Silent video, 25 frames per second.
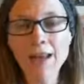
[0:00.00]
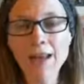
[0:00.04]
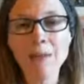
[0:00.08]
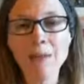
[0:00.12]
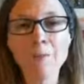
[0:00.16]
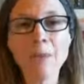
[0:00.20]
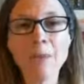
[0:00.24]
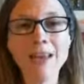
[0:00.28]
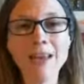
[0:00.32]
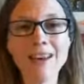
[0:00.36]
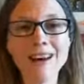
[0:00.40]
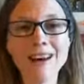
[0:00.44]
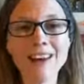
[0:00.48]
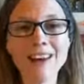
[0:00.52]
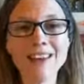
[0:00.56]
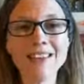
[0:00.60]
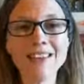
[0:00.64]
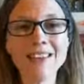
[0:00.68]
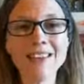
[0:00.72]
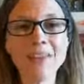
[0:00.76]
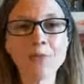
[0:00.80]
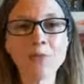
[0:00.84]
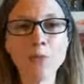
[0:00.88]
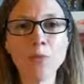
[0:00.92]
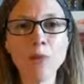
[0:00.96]
Because
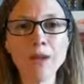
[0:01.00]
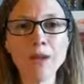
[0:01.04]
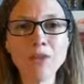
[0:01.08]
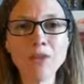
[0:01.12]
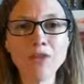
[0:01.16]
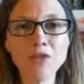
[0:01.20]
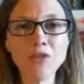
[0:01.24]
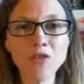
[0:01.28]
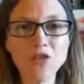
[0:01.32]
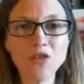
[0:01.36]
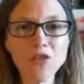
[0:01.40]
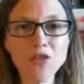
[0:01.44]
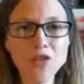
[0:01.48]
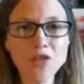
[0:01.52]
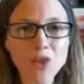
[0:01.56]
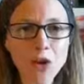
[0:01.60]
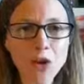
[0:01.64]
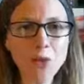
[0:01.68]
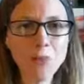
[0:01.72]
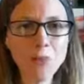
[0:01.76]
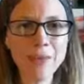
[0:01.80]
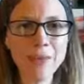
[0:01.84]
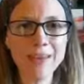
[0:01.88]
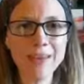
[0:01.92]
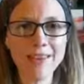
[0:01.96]
if we are so
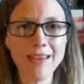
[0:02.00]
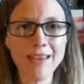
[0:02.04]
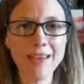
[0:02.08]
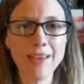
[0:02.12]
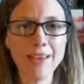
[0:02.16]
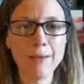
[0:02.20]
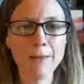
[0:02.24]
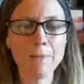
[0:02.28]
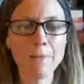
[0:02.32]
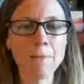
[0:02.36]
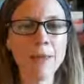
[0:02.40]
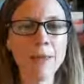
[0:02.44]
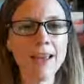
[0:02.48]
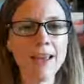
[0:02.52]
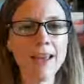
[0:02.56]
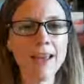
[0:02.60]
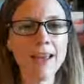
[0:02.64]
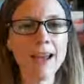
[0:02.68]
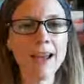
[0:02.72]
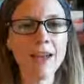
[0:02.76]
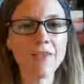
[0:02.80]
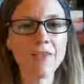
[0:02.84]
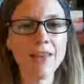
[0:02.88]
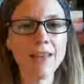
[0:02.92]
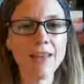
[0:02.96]
busy making
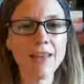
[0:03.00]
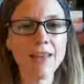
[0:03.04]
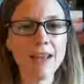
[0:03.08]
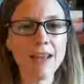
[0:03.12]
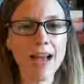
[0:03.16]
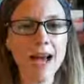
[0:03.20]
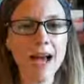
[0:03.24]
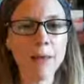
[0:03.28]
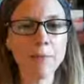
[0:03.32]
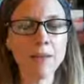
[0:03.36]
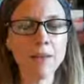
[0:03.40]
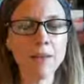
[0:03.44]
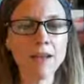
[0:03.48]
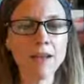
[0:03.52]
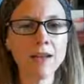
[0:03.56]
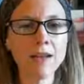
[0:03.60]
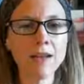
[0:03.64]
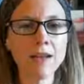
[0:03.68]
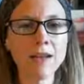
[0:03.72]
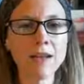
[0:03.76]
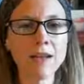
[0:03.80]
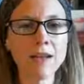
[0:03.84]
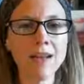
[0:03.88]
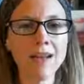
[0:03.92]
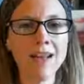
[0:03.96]
everything happen,
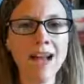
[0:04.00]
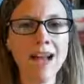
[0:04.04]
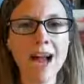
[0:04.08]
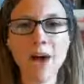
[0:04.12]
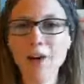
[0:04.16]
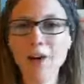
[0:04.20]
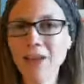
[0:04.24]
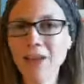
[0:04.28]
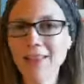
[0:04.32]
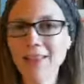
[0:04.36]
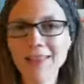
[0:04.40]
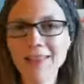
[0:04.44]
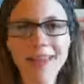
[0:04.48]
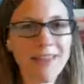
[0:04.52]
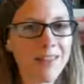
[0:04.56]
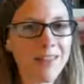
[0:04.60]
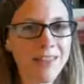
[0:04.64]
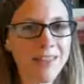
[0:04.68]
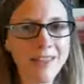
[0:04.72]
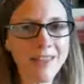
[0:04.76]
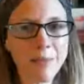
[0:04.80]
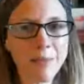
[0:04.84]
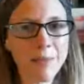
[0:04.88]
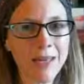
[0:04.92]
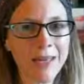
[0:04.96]
how can life
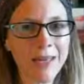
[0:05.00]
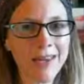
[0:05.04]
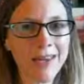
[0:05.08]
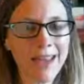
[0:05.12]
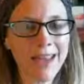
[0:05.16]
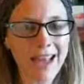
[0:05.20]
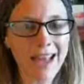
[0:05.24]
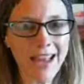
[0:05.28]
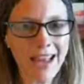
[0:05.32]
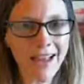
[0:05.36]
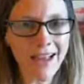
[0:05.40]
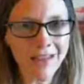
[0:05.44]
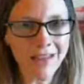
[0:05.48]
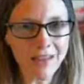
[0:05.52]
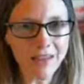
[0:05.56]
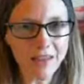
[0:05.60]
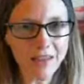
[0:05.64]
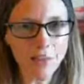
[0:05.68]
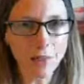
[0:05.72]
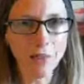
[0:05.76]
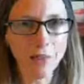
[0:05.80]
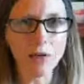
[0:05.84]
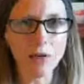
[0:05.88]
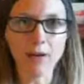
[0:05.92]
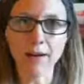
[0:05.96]
step in and
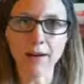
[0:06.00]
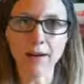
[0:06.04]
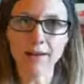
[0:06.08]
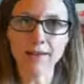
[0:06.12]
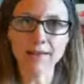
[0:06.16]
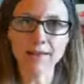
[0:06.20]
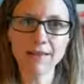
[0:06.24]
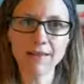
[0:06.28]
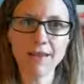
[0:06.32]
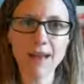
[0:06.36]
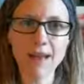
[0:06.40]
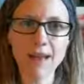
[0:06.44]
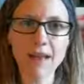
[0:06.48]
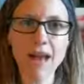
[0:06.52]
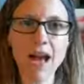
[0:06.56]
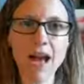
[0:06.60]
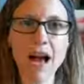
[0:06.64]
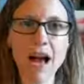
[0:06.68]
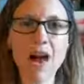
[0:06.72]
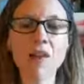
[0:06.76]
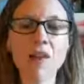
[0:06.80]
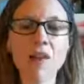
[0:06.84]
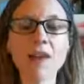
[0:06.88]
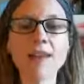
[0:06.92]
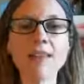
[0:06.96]
support us?
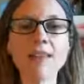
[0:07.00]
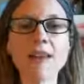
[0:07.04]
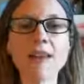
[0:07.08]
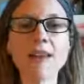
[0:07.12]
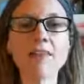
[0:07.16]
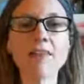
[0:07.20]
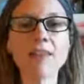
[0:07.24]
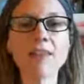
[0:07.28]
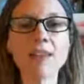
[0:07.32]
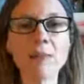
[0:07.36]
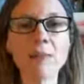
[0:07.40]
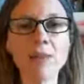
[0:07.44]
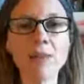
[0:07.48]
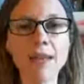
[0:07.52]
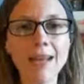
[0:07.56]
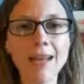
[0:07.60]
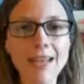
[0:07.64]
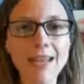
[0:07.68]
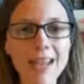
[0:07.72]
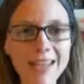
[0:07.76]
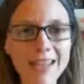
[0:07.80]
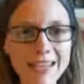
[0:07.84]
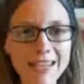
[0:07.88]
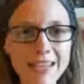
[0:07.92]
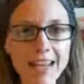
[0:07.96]
How can life step in
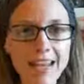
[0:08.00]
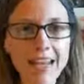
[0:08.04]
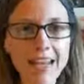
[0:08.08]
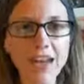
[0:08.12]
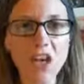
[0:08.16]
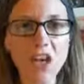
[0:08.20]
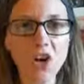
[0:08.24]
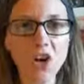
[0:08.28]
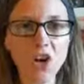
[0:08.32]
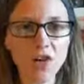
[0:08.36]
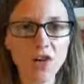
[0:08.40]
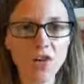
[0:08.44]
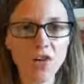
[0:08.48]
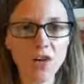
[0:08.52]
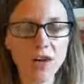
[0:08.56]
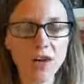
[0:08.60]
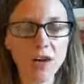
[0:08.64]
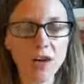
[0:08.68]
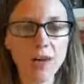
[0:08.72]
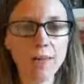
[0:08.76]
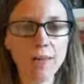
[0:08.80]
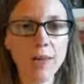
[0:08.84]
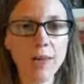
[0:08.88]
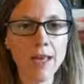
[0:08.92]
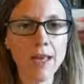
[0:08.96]
and take over?
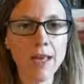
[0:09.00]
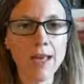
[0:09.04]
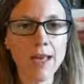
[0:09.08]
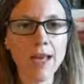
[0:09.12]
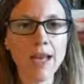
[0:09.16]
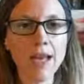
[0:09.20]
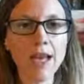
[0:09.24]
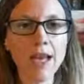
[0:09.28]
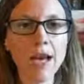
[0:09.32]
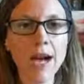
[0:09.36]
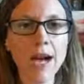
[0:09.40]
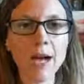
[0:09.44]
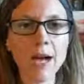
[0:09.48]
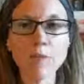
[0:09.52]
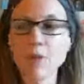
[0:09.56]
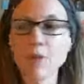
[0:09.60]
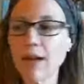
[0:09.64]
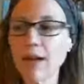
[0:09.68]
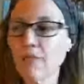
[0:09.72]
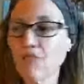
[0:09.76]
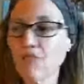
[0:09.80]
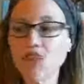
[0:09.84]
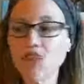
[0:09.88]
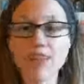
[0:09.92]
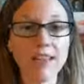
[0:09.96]
And I'm
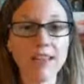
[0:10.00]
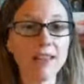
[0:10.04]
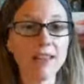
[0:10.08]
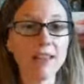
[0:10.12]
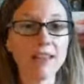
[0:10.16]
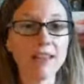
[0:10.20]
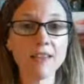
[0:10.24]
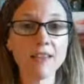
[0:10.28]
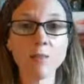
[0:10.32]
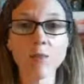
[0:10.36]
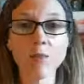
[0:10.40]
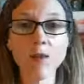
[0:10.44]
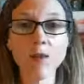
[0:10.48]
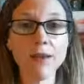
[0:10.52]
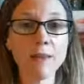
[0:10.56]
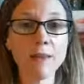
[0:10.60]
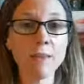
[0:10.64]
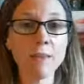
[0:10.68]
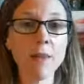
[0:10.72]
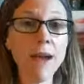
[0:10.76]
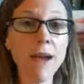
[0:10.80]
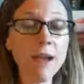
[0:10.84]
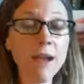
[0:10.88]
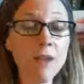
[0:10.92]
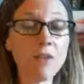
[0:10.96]
just hit this point in
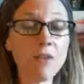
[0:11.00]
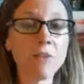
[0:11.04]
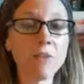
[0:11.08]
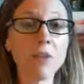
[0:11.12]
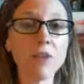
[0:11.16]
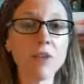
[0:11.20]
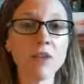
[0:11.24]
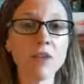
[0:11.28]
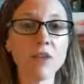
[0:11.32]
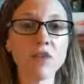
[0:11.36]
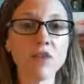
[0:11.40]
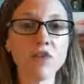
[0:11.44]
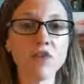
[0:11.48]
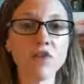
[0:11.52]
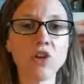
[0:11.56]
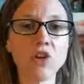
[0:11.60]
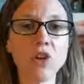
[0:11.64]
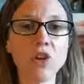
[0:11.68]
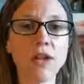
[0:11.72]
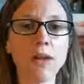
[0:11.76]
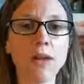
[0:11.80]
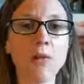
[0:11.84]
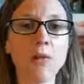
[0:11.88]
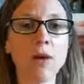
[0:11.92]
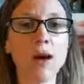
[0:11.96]
my own personal
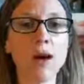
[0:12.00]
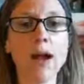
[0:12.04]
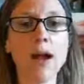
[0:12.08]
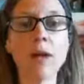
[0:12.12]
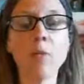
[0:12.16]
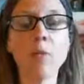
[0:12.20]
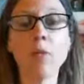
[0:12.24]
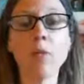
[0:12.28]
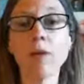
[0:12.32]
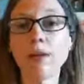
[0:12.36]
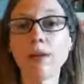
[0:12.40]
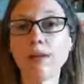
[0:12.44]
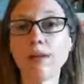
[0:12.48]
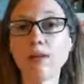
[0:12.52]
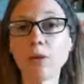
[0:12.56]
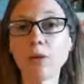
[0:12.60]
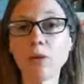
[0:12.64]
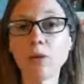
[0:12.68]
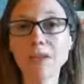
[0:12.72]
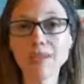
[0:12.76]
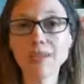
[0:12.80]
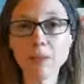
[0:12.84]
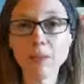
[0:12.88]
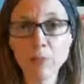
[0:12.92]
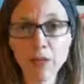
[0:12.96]
journey where I'm willing to
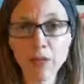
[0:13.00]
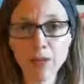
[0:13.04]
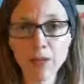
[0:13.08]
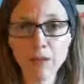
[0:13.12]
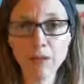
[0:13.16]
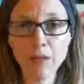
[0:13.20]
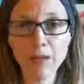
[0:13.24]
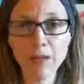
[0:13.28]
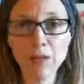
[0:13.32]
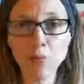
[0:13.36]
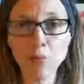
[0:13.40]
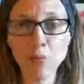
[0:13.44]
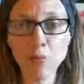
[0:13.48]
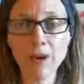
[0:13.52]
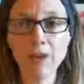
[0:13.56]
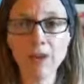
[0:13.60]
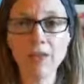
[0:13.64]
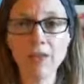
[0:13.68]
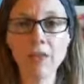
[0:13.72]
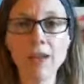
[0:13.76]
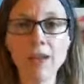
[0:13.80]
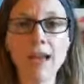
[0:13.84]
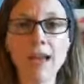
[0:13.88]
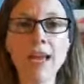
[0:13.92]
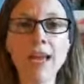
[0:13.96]
experiment with
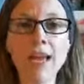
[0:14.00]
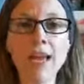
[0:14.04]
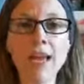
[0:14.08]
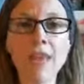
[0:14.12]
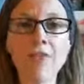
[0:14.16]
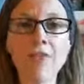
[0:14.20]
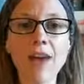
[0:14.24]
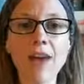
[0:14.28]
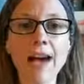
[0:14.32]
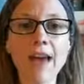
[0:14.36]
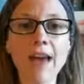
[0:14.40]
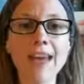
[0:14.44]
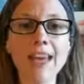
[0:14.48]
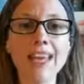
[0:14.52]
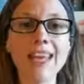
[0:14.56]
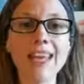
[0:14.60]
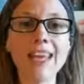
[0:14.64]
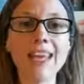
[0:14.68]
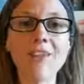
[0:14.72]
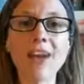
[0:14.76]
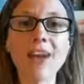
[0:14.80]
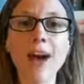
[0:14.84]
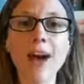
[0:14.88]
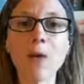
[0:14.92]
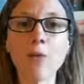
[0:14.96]
if I
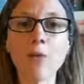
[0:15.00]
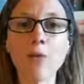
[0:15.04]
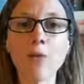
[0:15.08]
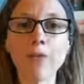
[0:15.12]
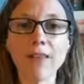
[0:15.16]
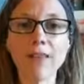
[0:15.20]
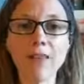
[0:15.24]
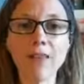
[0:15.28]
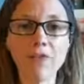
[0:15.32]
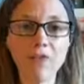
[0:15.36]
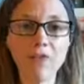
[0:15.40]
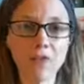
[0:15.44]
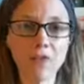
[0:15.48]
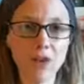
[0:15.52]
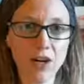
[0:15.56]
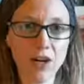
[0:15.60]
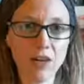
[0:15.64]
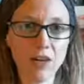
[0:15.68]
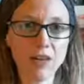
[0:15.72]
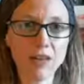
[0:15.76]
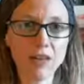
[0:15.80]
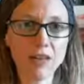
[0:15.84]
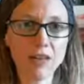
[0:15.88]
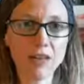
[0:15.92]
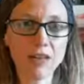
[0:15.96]
give outwardly
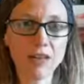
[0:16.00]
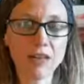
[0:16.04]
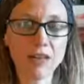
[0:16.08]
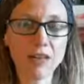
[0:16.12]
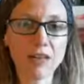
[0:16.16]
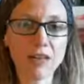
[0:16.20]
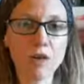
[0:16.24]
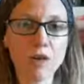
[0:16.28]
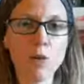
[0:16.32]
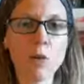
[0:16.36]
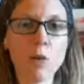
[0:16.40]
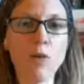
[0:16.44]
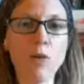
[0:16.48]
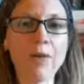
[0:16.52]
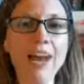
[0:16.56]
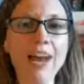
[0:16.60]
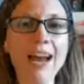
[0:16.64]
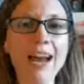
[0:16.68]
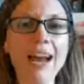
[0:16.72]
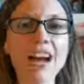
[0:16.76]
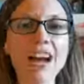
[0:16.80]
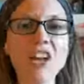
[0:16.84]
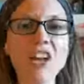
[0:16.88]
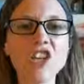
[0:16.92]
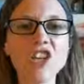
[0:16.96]
first will that
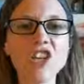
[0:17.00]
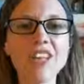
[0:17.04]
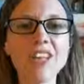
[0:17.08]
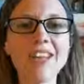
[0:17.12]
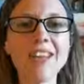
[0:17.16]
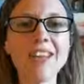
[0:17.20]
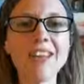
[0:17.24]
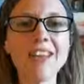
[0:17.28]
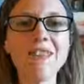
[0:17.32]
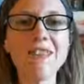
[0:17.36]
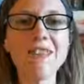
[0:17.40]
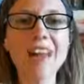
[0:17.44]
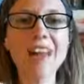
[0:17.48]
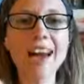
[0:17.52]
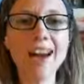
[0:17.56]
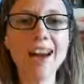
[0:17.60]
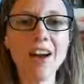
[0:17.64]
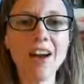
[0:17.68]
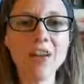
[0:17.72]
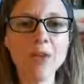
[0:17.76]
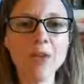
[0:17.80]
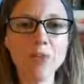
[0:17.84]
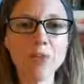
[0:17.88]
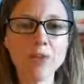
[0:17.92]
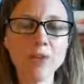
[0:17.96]
actually give that
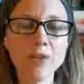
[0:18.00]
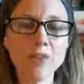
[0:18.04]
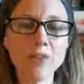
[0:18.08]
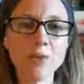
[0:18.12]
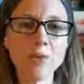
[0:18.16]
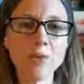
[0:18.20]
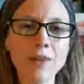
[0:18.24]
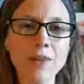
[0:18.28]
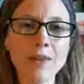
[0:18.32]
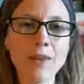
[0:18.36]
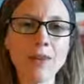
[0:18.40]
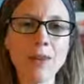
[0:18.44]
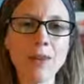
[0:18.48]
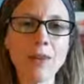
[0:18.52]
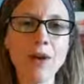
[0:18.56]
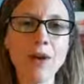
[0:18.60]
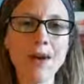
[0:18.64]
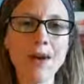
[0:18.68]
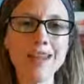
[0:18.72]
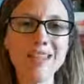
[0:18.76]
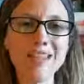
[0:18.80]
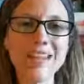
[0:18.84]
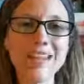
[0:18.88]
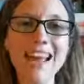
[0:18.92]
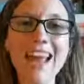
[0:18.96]
other person they
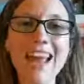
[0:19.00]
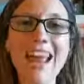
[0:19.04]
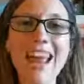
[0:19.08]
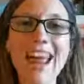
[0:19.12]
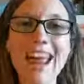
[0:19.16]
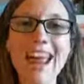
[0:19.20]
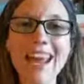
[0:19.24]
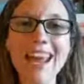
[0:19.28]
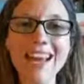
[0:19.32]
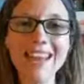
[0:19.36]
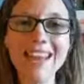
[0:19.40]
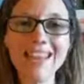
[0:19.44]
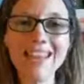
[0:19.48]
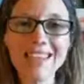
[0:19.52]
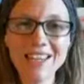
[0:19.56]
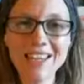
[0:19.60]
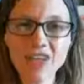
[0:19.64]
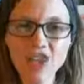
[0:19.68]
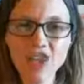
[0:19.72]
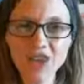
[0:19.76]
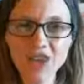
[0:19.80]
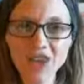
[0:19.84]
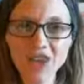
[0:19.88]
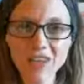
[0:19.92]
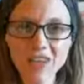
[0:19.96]
want and in
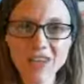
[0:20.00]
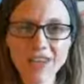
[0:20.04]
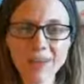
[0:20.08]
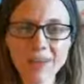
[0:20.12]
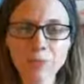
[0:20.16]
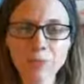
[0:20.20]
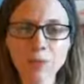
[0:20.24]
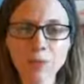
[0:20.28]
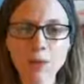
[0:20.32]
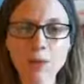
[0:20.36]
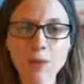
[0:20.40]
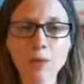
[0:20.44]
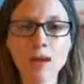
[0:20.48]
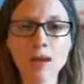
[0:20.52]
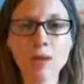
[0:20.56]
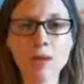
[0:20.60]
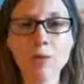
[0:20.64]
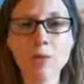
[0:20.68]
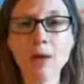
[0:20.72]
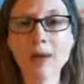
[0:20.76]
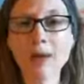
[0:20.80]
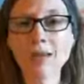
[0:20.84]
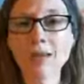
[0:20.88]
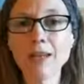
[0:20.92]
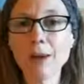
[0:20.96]
turn give me what I
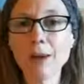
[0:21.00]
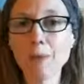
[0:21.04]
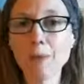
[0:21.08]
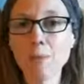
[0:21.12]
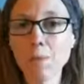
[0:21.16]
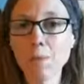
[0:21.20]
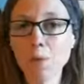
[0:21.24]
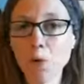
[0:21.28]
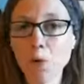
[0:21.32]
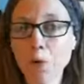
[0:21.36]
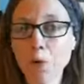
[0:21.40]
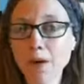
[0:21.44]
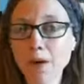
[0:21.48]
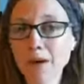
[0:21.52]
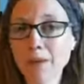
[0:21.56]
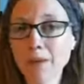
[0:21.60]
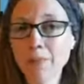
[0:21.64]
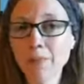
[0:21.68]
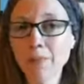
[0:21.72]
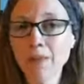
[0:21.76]
want more?